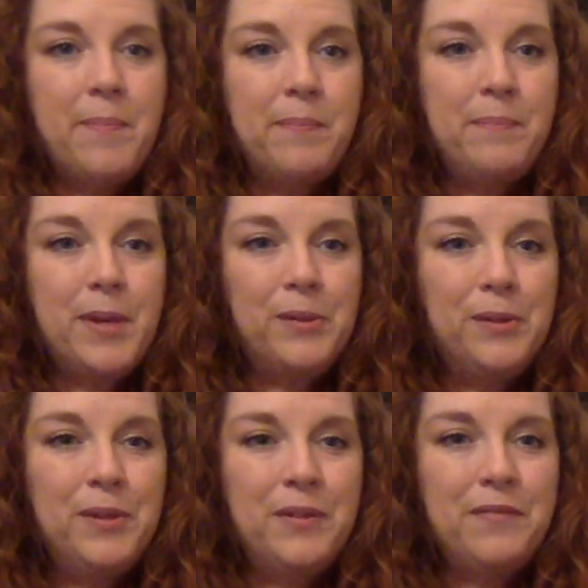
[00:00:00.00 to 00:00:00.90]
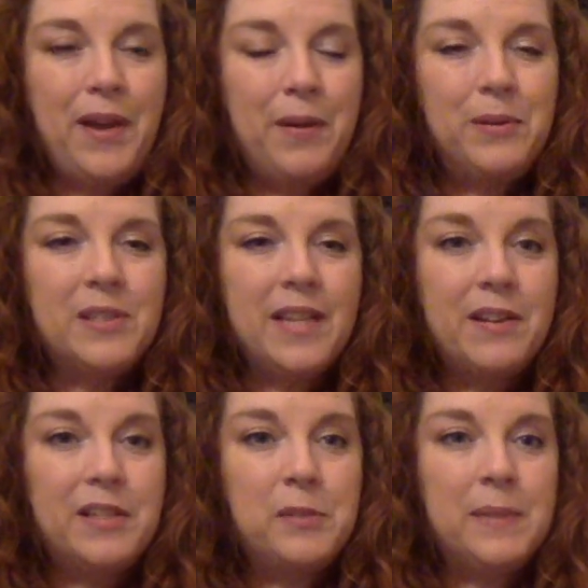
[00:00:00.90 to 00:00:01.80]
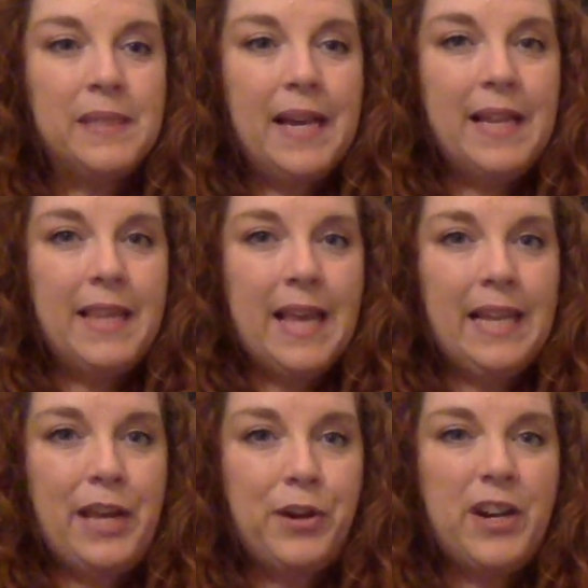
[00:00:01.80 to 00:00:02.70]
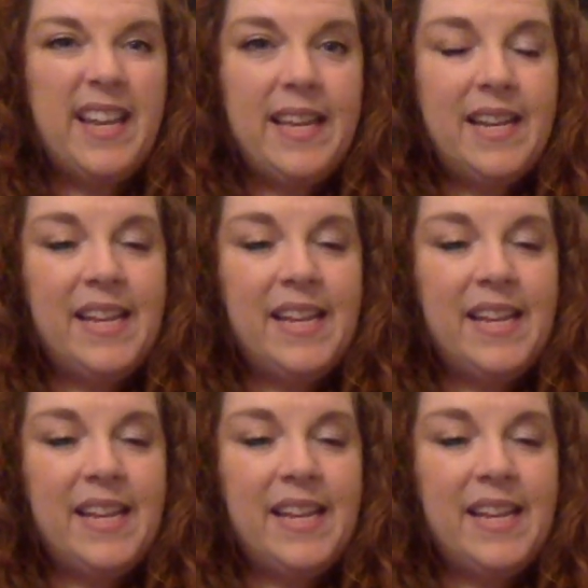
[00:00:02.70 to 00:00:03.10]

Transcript: middle vowel sound is beside that letter N,